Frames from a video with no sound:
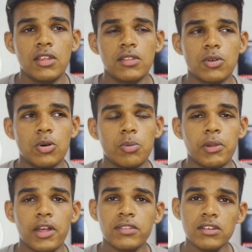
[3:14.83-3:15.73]
So
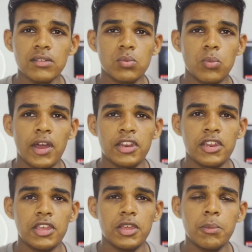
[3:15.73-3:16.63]
plastics,
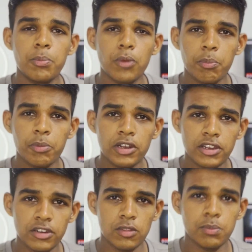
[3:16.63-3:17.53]
when
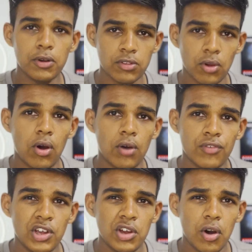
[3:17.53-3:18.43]
improperly disposed
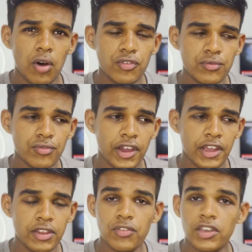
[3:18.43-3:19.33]
of, often
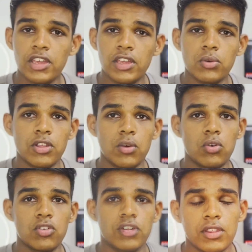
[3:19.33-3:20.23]
find their way into the
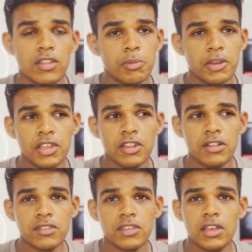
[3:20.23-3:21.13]
ocean. These
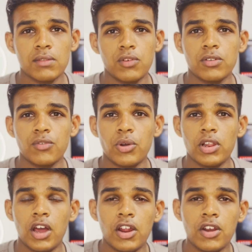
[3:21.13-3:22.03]
materials take first of
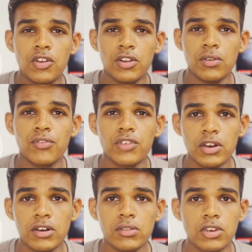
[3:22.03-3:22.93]
all hundreds of
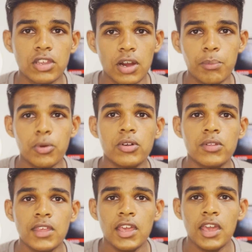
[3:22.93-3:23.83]
years to
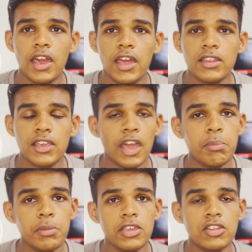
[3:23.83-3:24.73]
decompose and
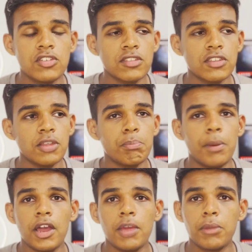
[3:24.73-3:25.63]
can be ingested
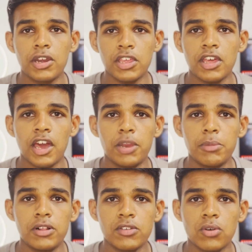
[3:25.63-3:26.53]
by marine
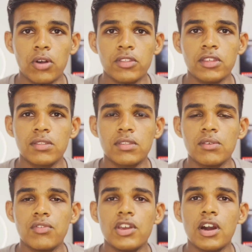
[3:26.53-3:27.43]
animals, causing
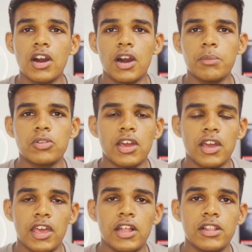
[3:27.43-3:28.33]
severe harm to their
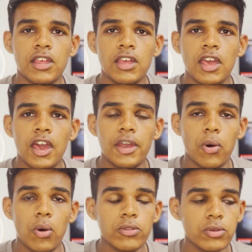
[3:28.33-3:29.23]
health and
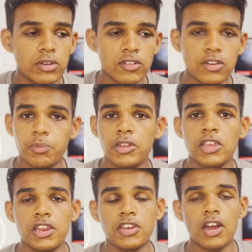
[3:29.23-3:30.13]
also
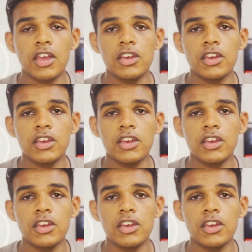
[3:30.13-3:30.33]
disrupting entire